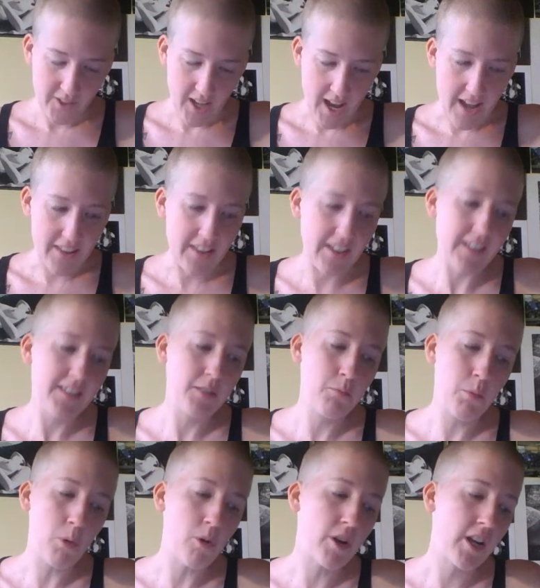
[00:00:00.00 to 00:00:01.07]
I think it's
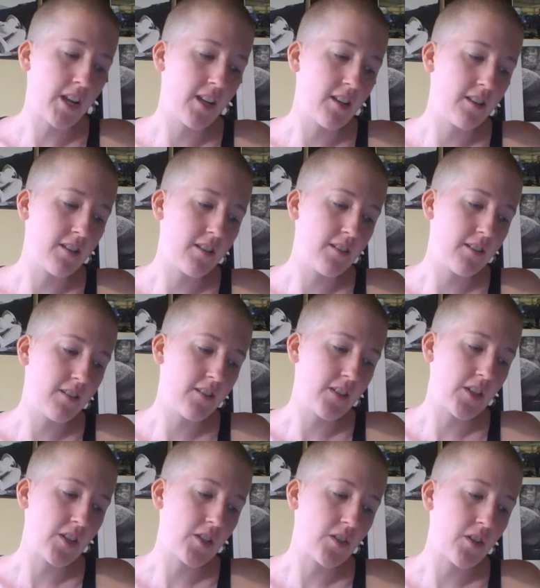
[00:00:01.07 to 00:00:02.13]
important
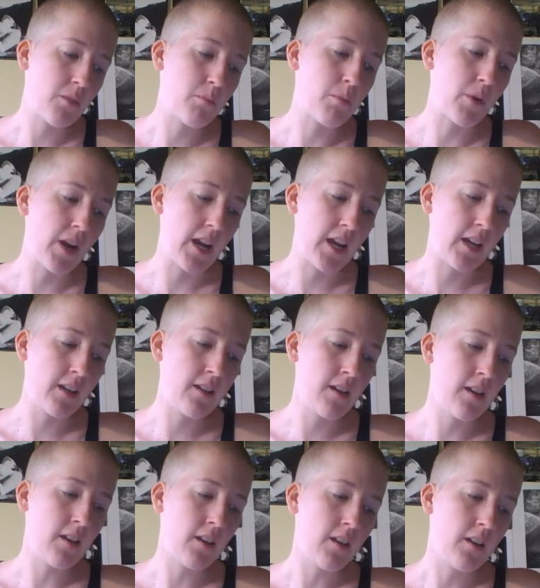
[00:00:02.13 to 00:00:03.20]
to
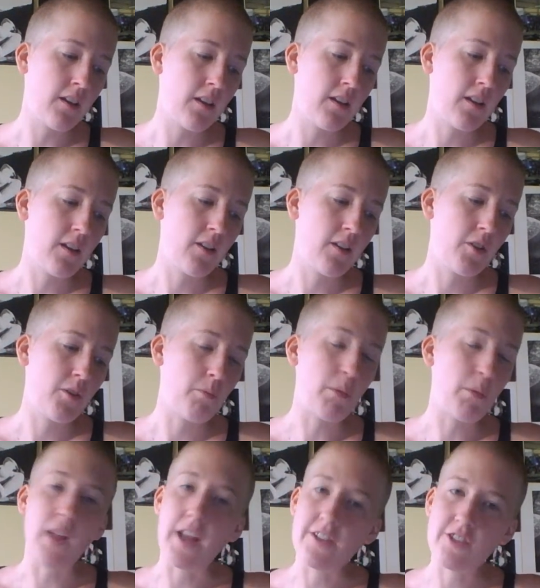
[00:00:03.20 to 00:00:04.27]
bring
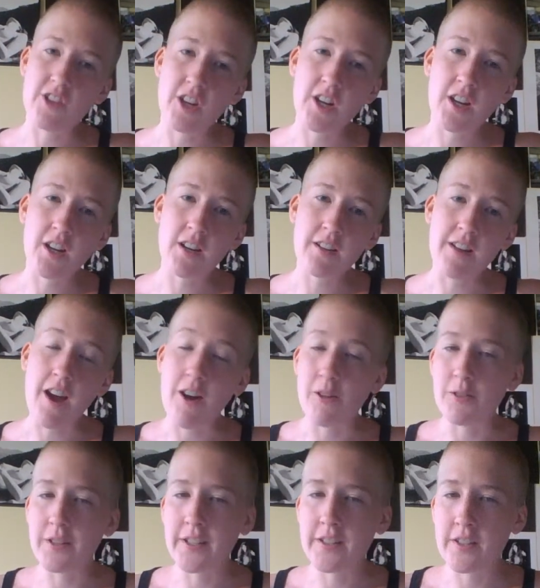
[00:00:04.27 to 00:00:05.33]
pleasure not
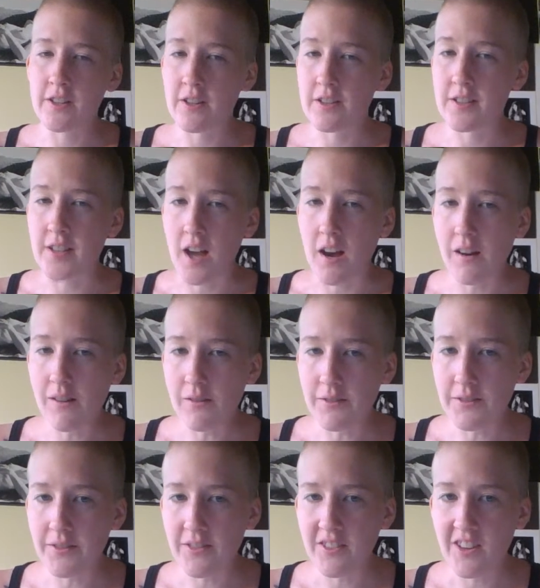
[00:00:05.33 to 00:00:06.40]
only to
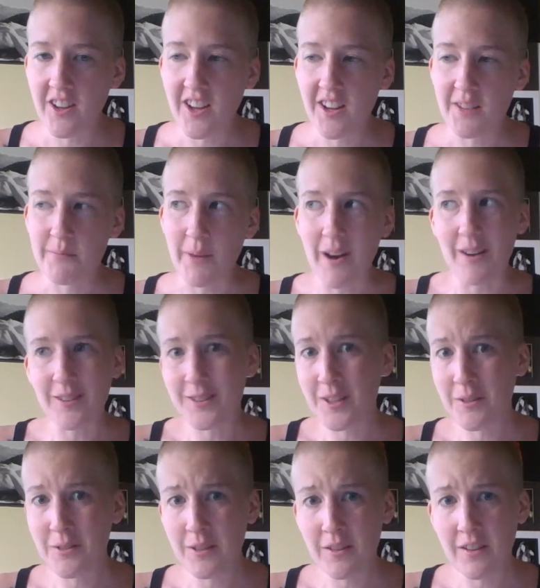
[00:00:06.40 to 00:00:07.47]
yourself, but
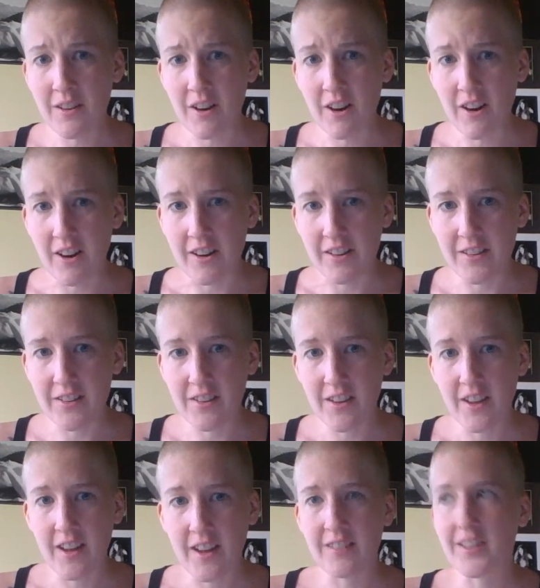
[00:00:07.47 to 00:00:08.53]
also to the earth.
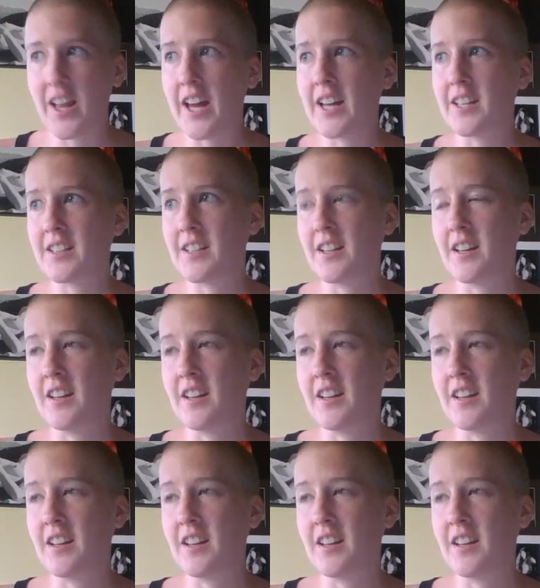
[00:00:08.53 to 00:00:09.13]
Like